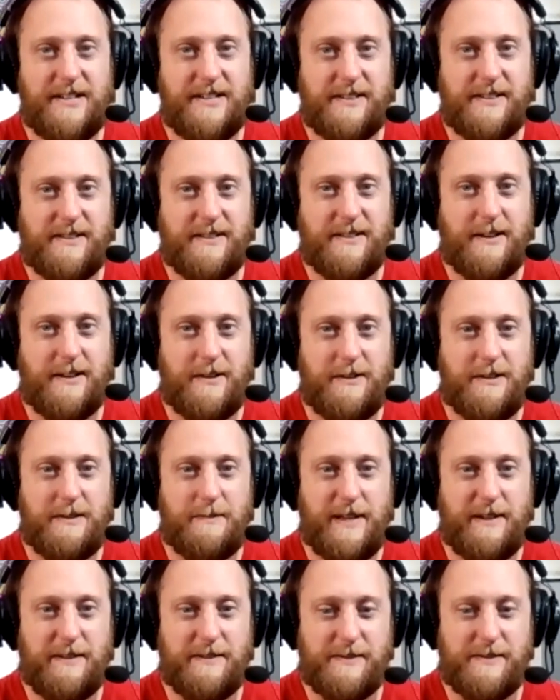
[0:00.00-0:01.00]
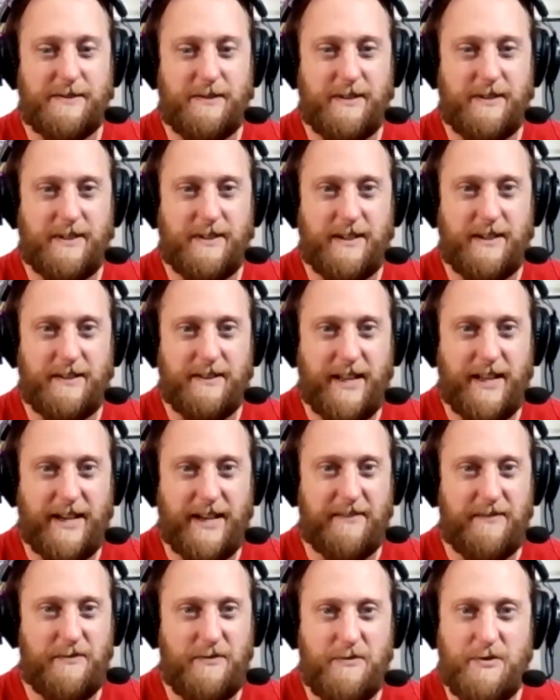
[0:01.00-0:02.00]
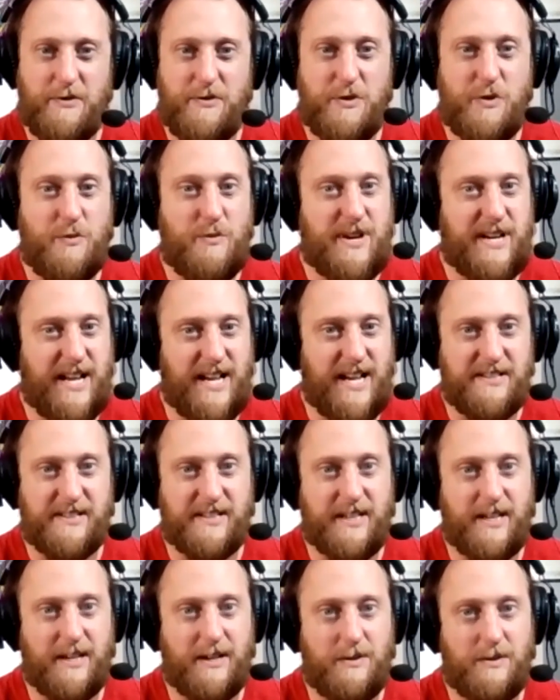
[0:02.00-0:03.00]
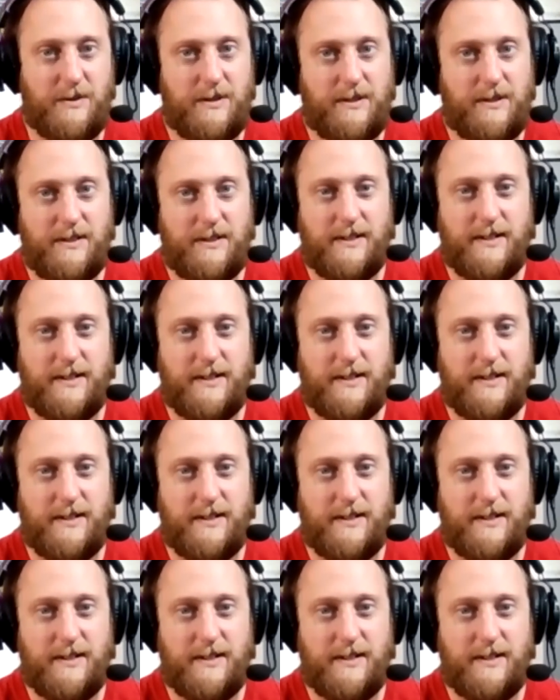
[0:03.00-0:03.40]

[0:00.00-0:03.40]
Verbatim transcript: I just heard about Zola like three days ago.